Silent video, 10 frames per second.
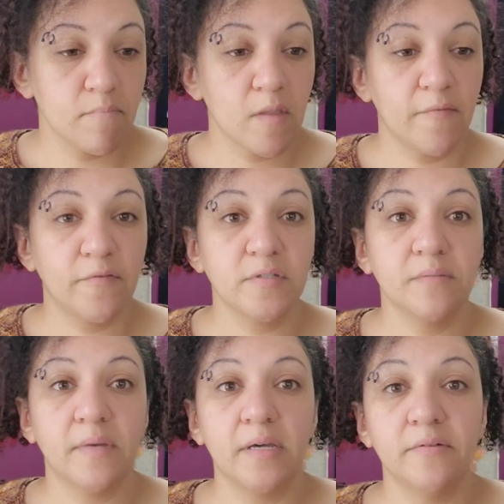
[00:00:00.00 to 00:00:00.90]
for
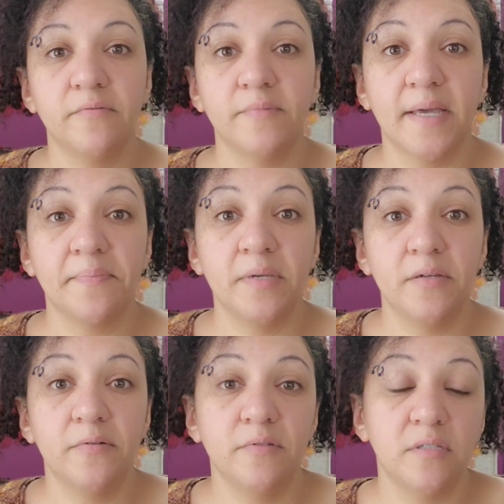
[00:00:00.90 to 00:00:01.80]
somebody like me
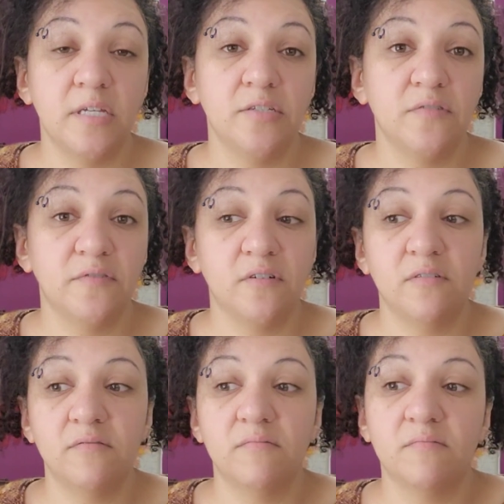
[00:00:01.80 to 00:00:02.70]
who's an introvert
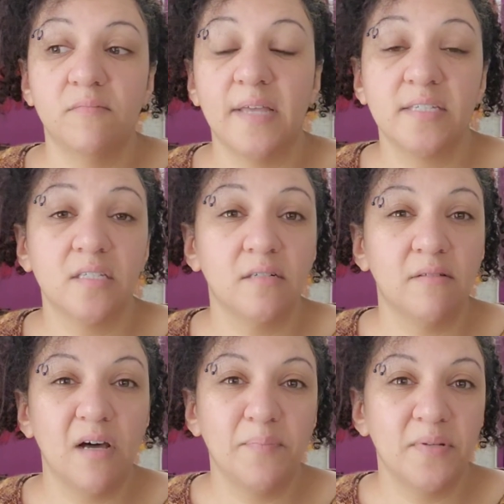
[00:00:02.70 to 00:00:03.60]
and likes to go
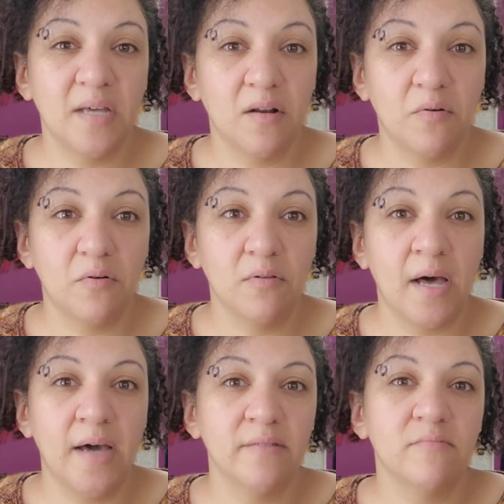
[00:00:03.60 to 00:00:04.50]
out but not a whole
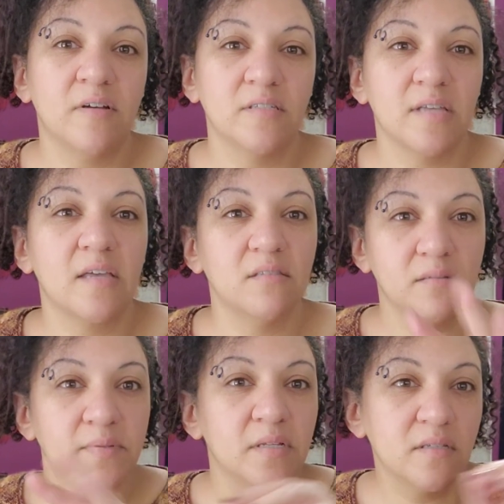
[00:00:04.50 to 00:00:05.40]
lot, and wants like a little
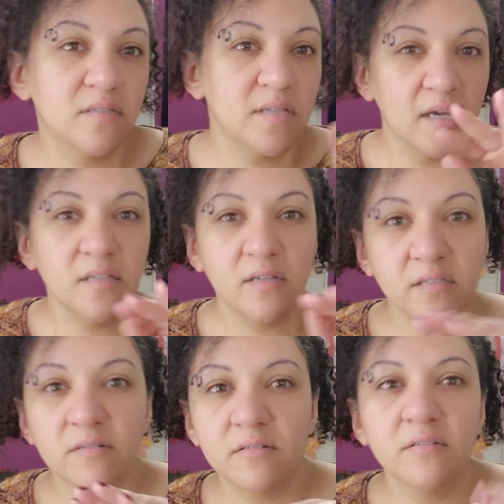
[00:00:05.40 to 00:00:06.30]
bit of this, that, the
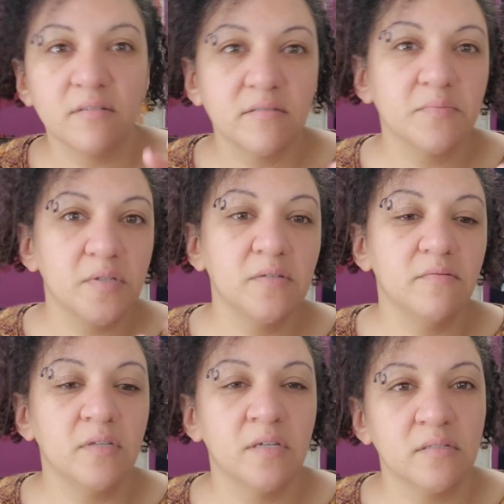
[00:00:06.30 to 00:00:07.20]
other, you know, some cute
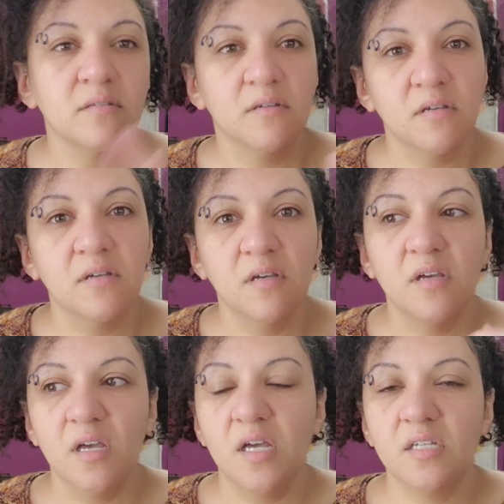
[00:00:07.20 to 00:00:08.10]
things,
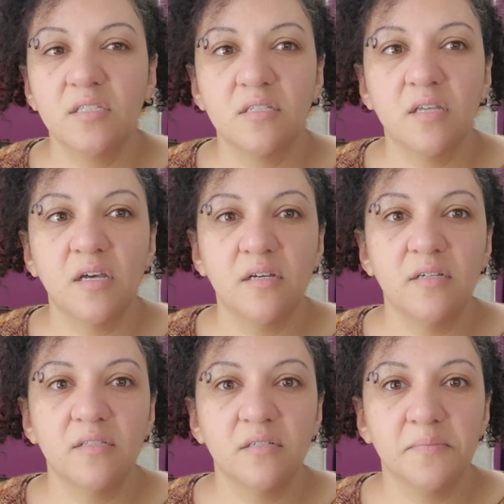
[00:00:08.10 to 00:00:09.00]
it's a
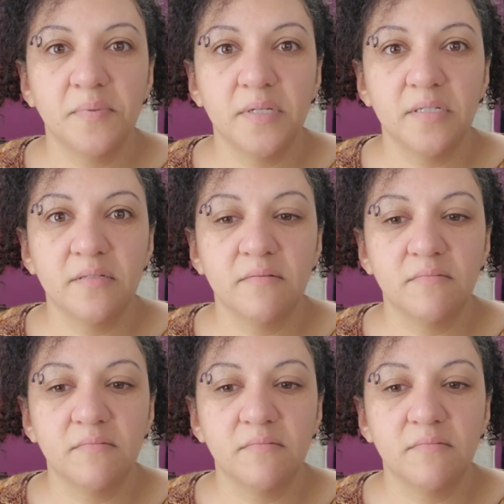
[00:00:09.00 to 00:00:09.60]
good place